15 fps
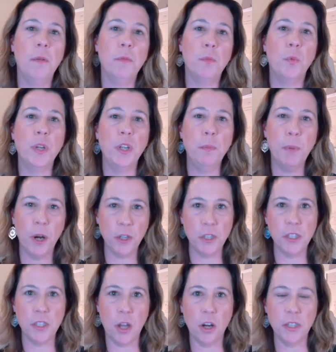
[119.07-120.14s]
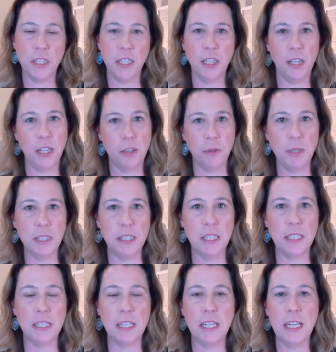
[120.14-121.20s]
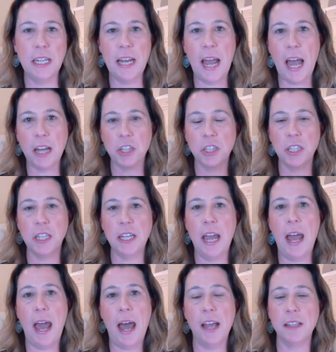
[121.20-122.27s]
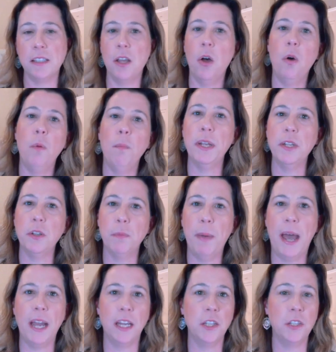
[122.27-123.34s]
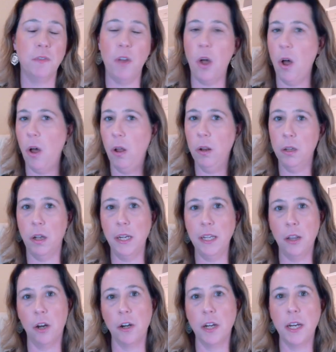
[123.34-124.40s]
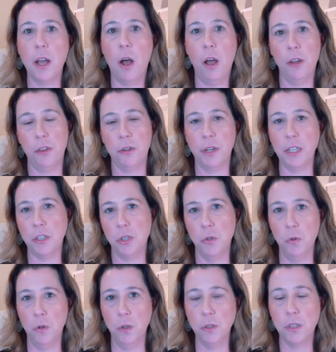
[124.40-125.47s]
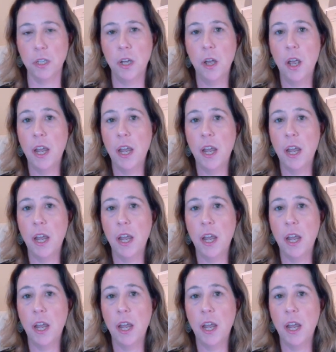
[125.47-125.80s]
When you purchase Articulate 360, it actually has the bundle package of all e-learning authoring tools.